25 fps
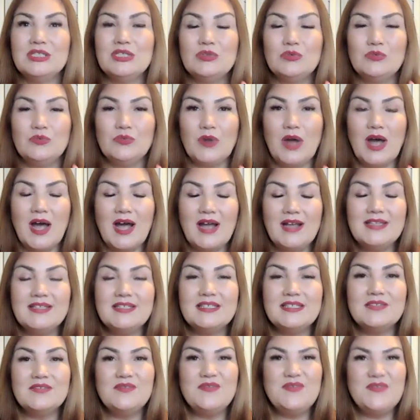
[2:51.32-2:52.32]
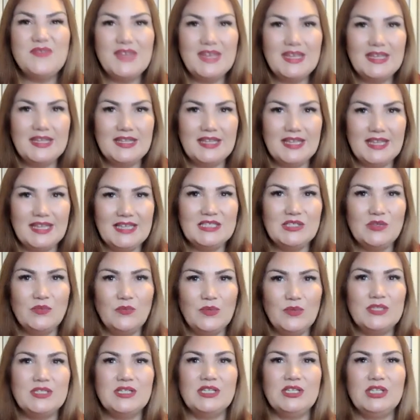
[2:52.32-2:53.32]
to rise the phoenix
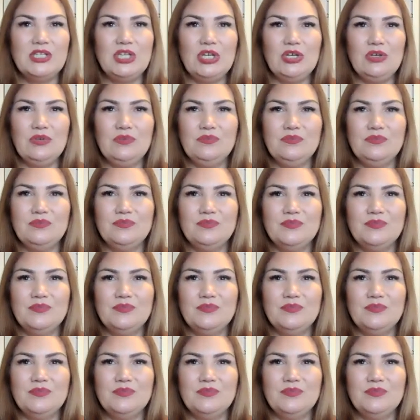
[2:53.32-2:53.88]
within you.